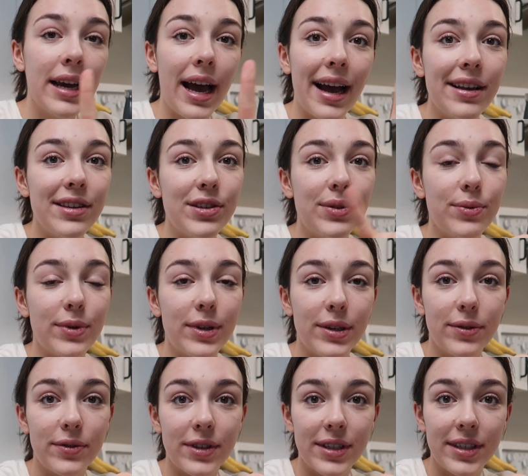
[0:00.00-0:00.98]
as you would
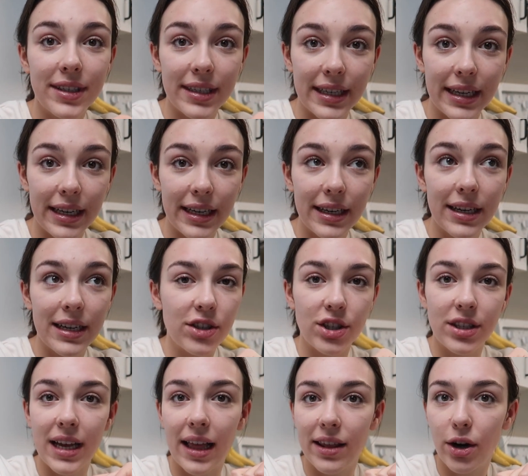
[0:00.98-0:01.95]
have seen,
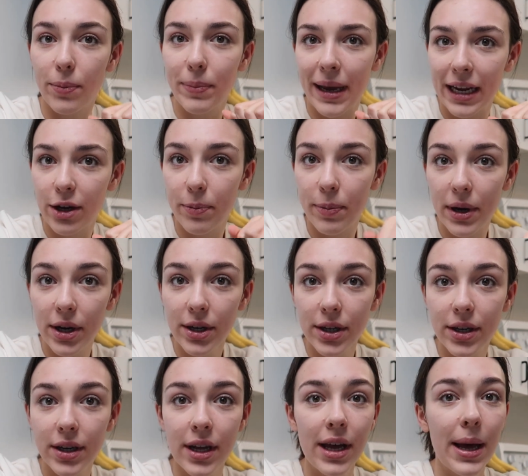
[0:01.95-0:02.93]
just that little pink book.